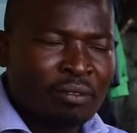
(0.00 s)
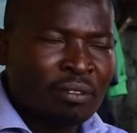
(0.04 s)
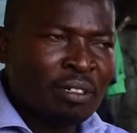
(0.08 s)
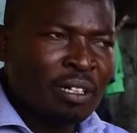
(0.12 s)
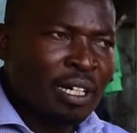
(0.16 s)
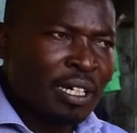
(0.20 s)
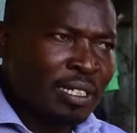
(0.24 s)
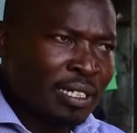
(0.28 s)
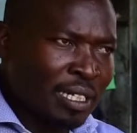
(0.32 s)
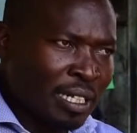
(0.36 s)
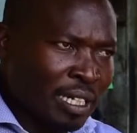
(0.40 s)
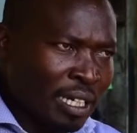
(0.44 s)

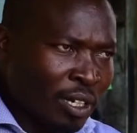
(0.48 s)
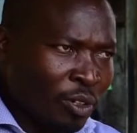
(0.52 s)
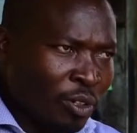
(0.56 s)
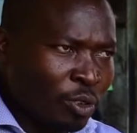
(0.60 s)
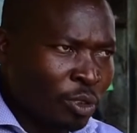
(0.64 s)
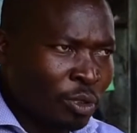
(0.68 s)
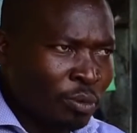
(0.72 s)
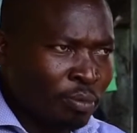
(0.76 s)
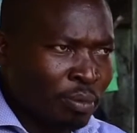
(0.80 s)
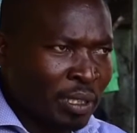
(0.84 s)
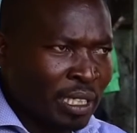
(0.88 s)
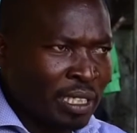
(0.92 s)
as an
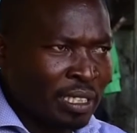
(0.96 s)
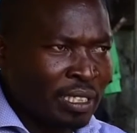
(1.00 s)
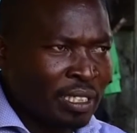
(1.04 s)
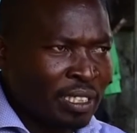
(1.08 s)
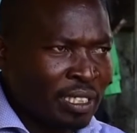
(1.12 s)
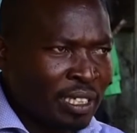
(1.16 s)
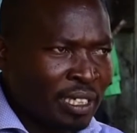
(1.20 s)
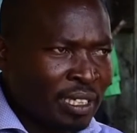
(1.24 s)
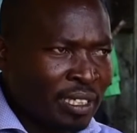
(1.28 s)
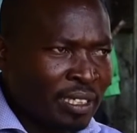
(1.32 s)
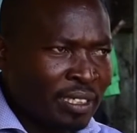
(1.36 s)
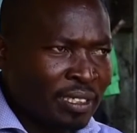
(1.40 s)

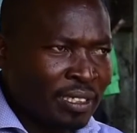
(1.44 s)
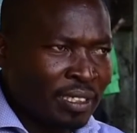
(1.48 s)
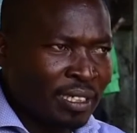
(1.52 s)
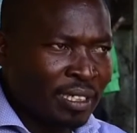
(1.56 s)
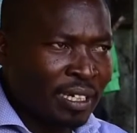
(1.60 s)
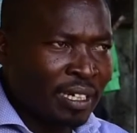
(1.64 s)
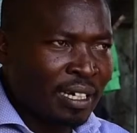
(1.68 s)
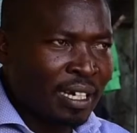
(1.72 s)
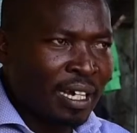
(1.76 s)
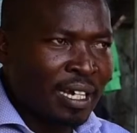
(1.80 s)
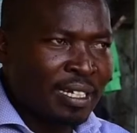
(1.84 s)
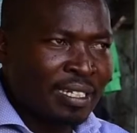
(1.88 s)
outpatient,
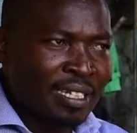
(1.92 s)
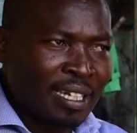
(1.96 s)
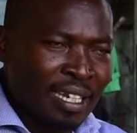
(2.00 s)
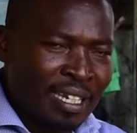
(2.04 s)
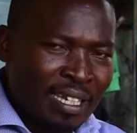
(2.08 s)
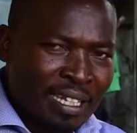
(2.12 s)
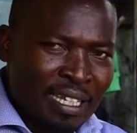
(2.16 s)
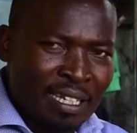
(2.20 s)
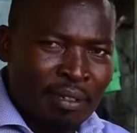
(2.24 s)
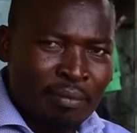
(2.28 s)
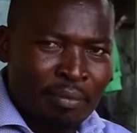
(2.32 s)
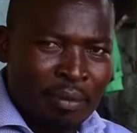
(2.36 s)
as an
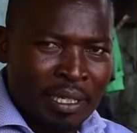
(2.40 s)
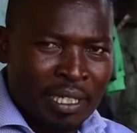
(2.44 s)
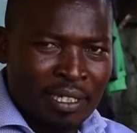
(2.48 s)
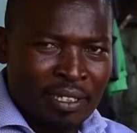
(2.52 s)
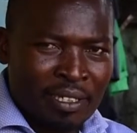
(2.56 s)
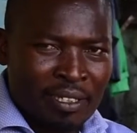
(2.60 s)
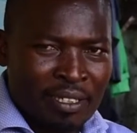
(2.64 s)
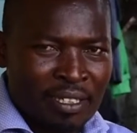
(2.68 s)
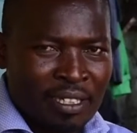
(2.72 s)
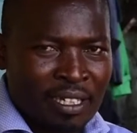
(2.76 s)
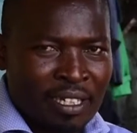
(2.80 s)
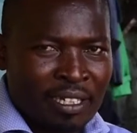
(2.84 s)

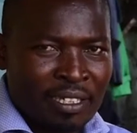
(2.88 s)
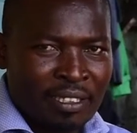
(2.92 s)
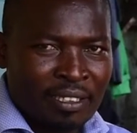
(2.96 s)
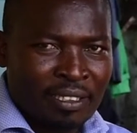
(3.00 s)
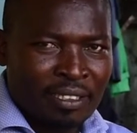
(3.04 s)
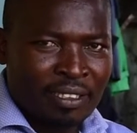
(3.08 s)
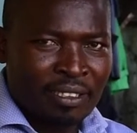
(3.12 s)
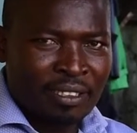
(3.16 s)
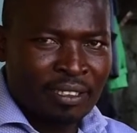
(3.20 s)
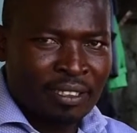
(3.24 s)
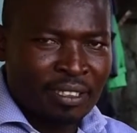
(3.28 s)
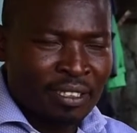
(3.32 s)
inpatient.
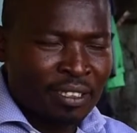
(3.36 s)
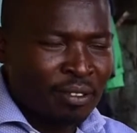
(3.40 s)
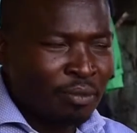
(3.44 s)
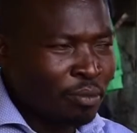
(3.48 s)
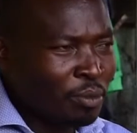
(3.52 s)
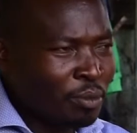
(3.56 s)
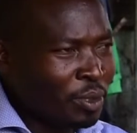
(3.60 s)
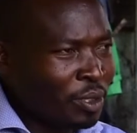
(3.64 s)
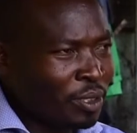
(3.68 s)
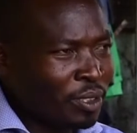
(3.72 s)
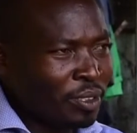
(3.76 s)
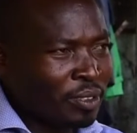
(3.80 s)

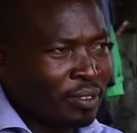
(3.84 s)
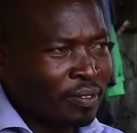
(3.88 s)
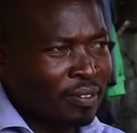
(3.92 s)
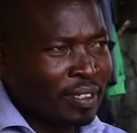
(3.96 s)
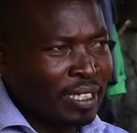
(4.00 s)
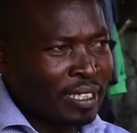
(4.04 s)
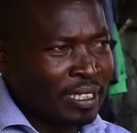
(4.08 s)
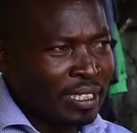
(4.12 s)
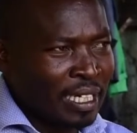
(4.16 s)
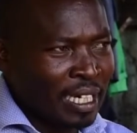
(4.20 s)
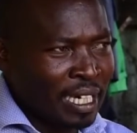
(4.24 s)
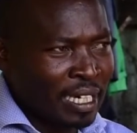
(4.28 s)
Most of the
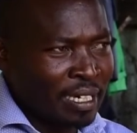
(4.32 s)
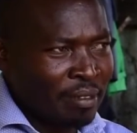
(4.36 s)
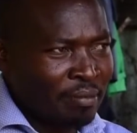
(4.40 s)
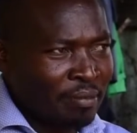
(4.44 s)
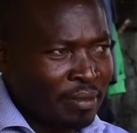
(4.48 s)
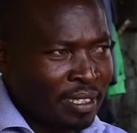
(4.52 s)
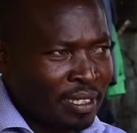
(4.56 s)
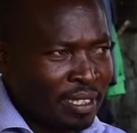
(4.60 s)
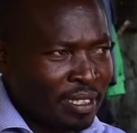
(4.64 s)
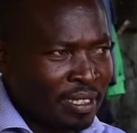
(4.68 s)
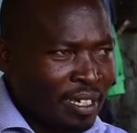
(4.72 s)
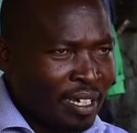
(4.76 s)
times
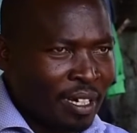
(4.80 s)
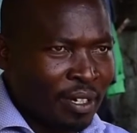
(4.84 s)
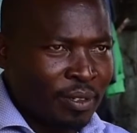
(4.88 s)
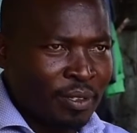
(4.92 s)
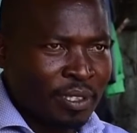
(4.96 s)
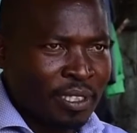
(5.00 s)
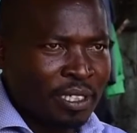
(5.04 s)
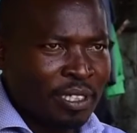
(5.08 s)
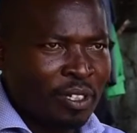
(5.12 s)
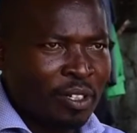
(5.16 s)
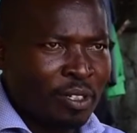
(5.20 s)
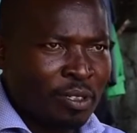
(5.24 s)
I
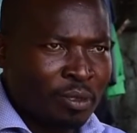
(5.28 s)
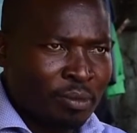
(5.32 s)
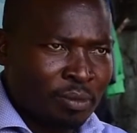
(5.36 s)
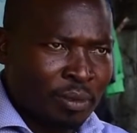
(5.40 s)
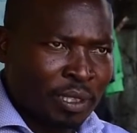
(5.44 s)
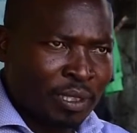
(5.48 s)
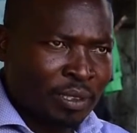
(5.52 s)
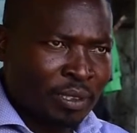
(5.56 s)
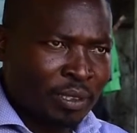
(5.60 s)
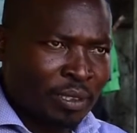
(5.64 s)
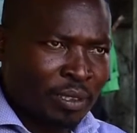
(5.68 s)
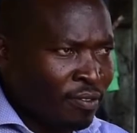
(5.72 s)
was in
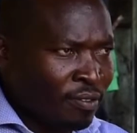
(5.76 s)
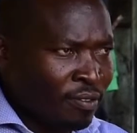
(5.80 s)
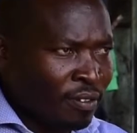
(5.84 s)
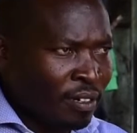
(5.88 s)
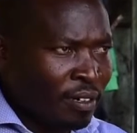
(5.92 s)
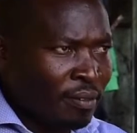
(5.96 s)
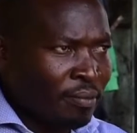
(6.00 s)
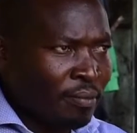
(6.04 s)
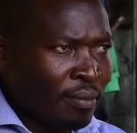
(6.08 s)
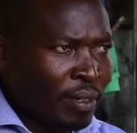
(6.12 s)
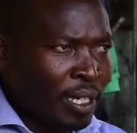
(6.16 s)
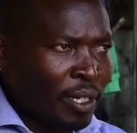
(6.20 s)
hospital.
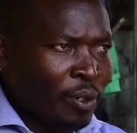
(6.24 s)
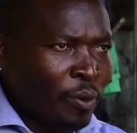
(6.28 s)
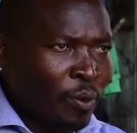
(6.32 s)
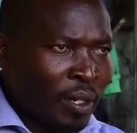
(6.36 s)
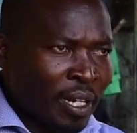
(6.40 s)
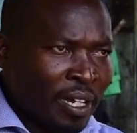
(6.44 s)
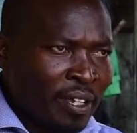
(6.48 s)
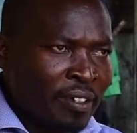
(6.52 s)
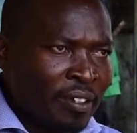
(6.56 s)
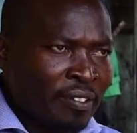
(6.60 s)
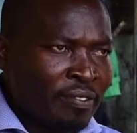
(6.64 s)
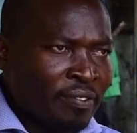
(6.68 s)
My
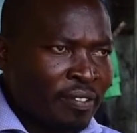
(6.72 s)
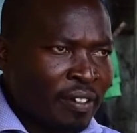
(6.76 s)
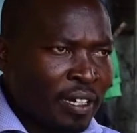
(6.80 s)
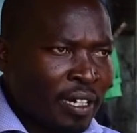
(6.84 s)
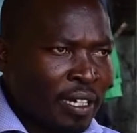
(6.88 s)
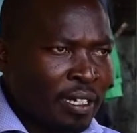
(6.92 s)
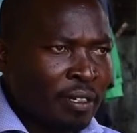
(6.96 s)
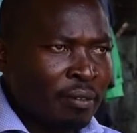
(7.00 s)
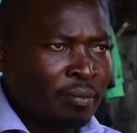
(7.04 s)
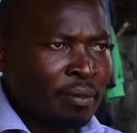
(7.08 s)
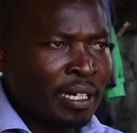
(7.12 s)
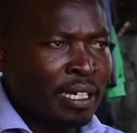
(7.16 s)
wife
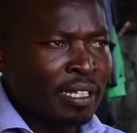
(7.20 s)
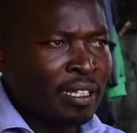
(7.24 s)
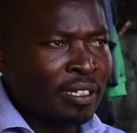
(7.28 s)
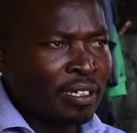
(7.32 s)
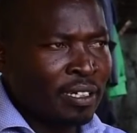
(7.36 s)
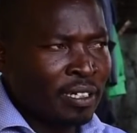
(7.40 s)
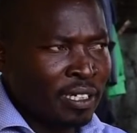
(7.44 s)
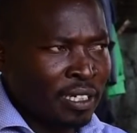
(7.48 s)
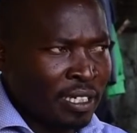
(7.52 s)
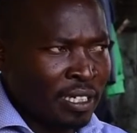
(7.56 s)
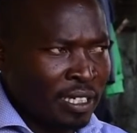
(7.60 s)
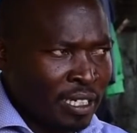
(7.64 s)
and my
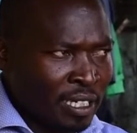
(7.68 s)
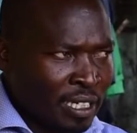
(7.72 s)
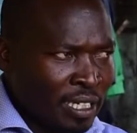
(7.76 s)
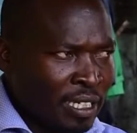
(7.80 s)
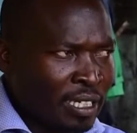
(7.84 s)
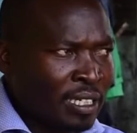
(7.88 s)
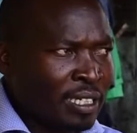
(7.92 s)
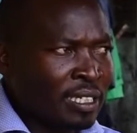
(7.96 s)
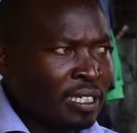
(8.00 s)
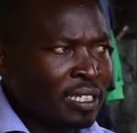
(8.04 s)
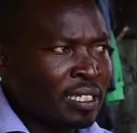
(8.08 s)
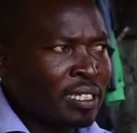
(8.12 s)
three
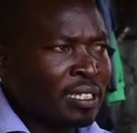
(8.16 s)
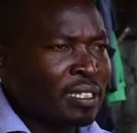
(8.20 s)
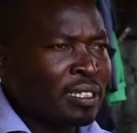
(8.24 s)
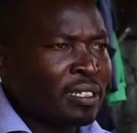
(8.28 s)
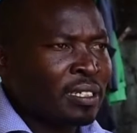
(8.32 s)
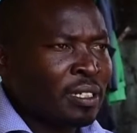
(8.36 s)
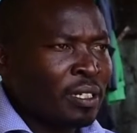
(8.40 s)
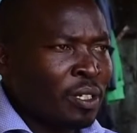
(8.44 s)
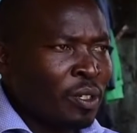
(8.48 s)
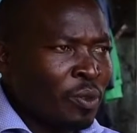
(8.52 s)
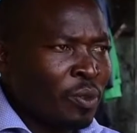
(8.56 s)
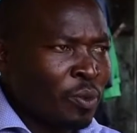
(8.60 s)
kids,
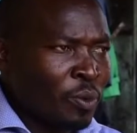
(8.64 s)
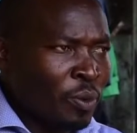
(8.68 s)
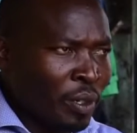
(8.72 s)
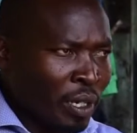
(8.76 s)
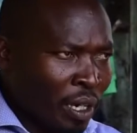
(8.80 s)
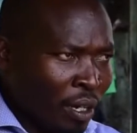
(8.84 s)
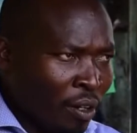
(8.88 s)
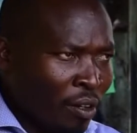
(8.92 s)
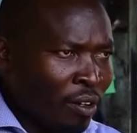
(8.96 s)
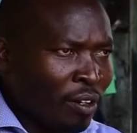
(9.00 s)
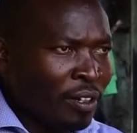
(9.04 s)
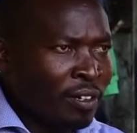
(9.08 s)
we
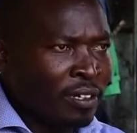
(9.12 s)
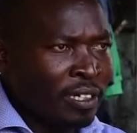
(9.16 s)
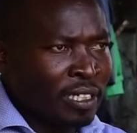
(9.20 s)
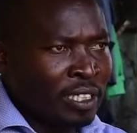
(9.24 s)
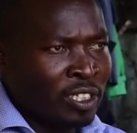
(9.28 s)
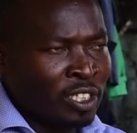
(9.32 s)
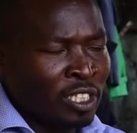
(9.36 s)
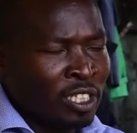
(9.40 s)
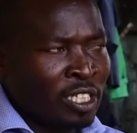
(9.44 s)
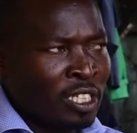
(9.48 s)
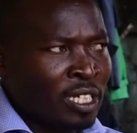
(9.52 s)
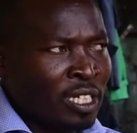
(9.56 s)
are all
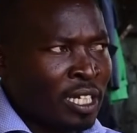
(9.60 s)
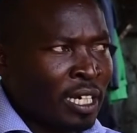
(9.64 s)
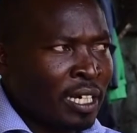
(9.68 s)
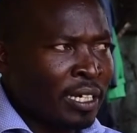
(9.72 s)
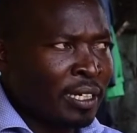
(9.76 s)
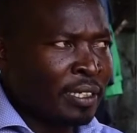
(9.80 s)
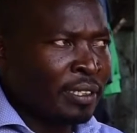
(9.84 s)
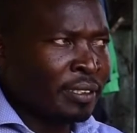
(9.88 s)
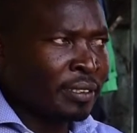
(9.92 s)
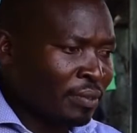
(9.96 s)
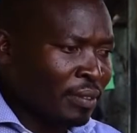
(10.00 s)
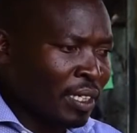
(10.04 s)
registered.
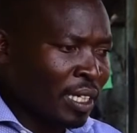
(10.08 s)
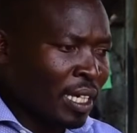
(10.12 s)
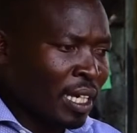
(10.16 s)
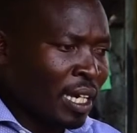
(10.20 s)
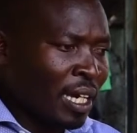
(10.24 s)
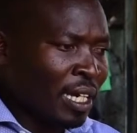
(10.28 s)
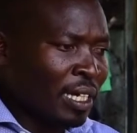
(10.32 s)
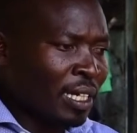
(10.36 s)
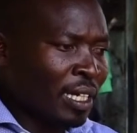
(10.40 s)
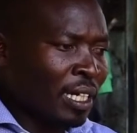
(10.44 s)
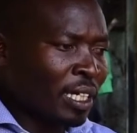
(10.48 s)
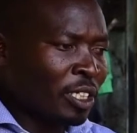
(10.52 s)

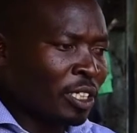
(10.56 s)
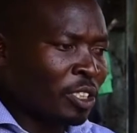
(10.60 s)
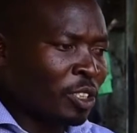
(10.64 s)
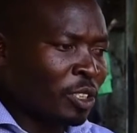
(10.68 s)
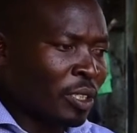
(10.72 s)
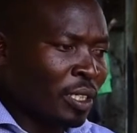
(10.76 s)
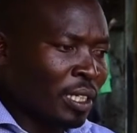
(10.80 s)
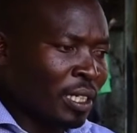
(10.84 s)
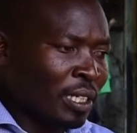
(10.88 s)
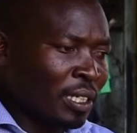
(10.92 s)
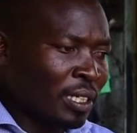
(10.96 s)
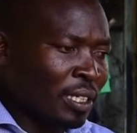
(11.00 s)
And
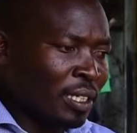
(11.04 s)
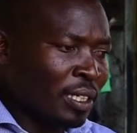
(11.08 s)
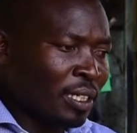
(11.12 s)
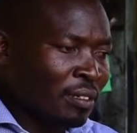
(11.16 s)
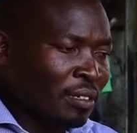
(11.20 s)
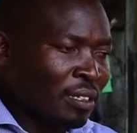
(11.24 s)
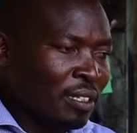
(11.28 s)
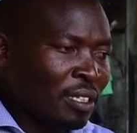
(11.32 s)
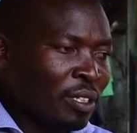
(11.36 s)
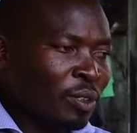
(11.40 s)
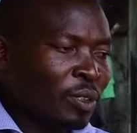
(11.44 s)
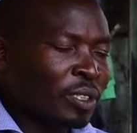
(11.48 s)
actually,
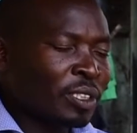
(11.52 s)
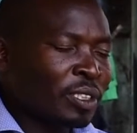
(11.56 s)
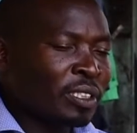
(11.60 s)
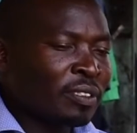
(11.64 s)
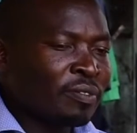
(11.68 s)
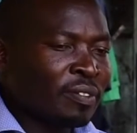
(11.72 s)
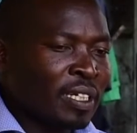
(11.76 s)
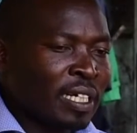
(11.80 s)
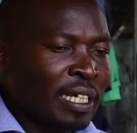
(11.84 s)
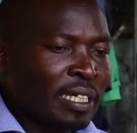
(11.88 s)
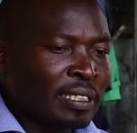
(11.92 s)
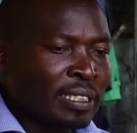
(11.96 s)
there was
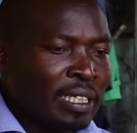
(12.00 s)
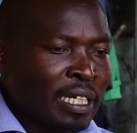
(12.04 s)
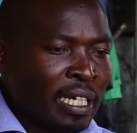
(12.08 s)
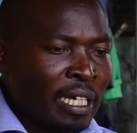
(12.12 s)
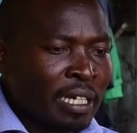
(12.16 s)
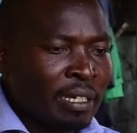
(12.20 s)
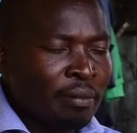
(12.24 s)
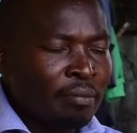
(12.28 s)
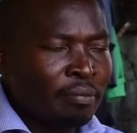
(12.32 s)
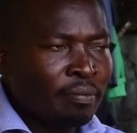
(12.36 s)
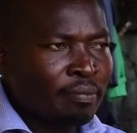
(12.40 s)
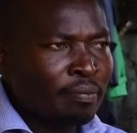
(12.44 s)
even a
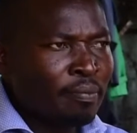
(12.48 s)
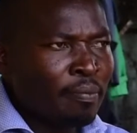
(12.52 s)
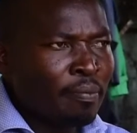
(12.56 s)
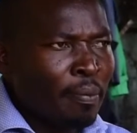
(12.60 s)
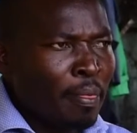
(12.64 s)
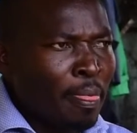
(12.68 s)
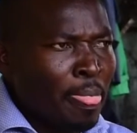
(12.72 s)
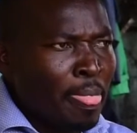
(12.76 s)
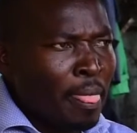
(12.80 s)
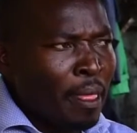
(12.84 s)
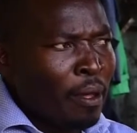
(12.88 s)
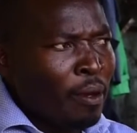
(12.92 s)
time
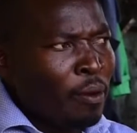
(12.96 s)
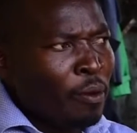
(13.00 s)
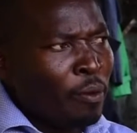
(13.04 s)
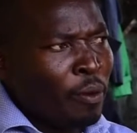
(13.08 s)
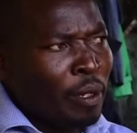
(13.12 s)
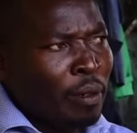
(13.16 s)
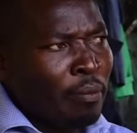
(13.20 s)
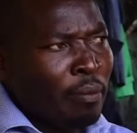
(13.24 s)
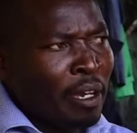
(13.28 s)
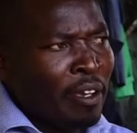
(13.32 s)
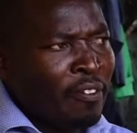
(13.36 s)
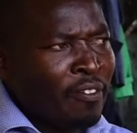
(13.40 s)

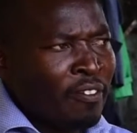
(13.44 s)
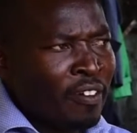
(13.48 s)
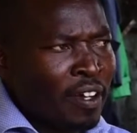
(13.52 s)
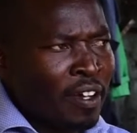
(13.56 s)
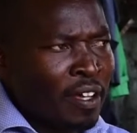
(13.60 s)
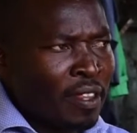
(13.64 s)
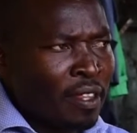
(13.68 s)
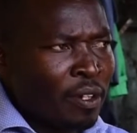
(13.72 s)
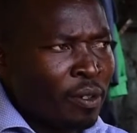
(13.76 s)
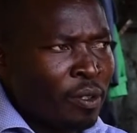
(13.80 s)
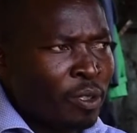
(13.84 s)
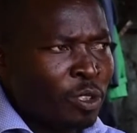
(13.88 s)
when my
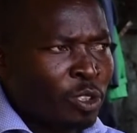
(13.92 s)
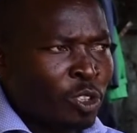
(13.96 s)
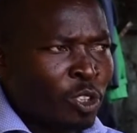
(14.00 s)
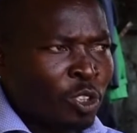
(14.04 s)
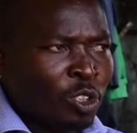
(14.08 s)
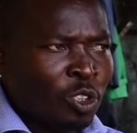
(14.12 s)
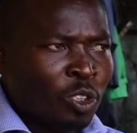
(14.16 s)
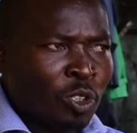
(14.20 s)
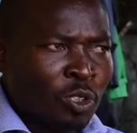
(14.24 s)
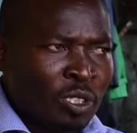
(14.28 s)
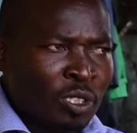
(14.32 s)
father was also